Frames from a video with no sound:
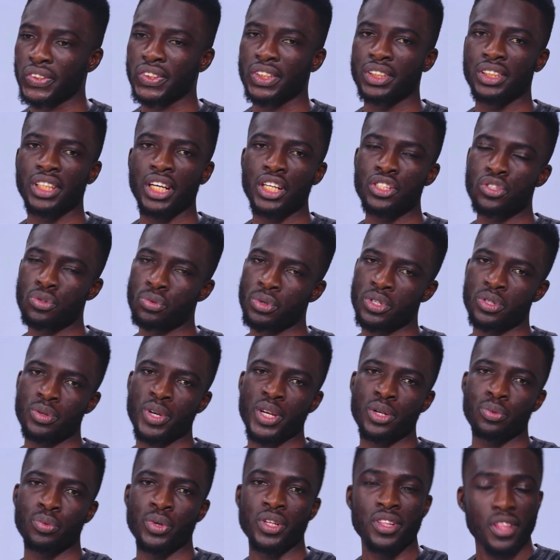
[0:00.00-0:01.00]
time to race,
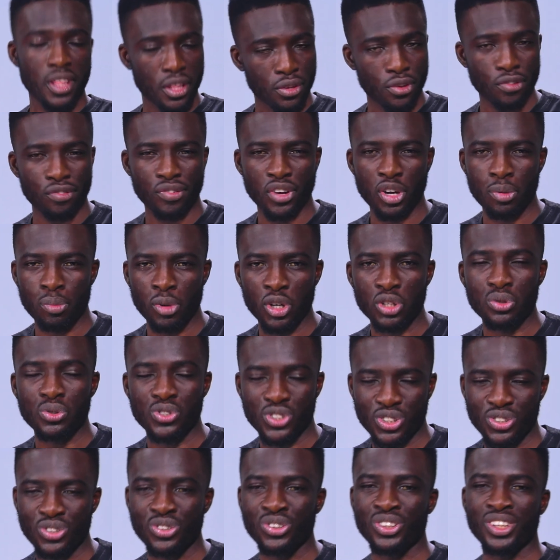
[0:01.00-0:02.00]
by the way. Thank you very much. We'll
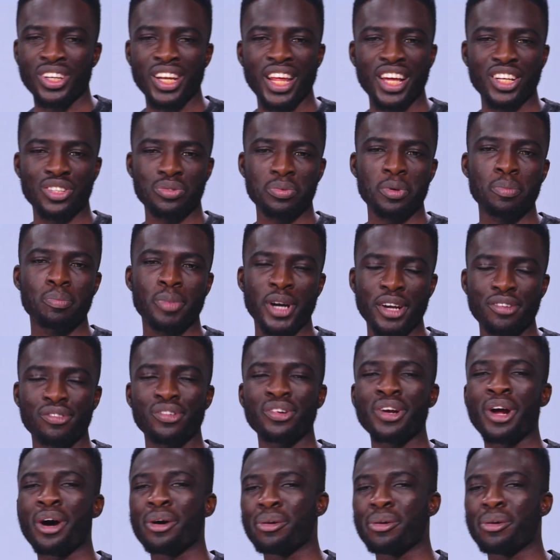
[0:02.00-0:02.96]
see you in the next one. Bye for now.